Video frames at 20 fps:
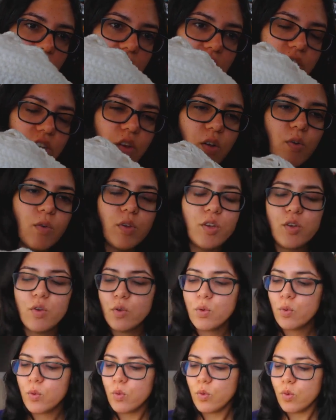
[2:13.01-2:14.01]
so
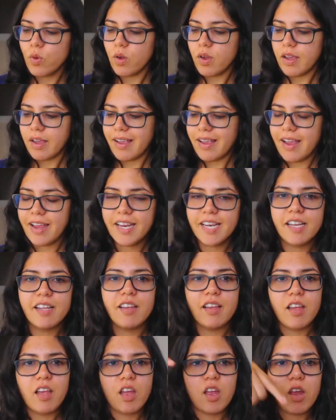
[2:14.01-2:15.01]
you kind
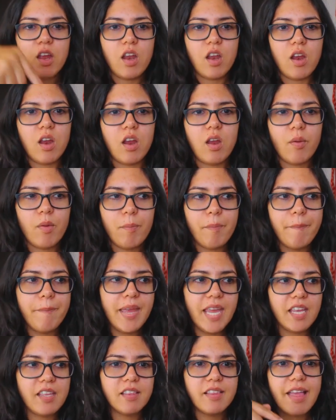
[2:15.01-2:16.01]
of
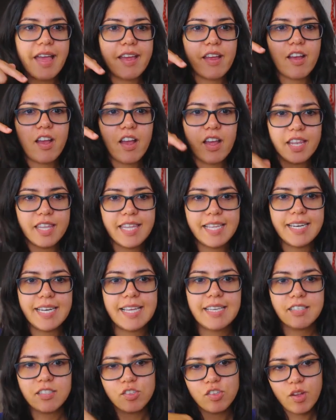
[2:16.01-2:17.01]
make that the
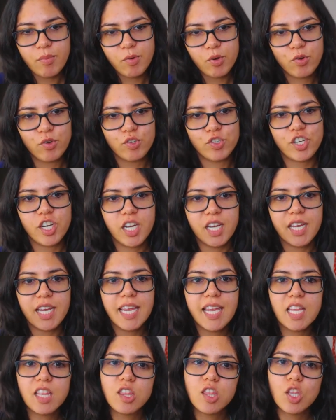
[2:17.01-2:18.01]
next double crochet
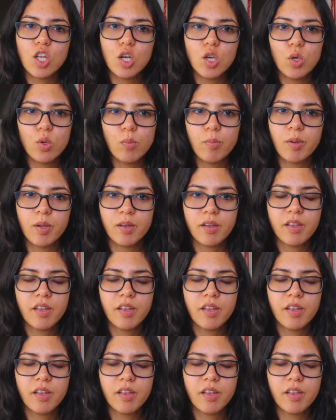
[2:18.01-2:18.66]
in the loop,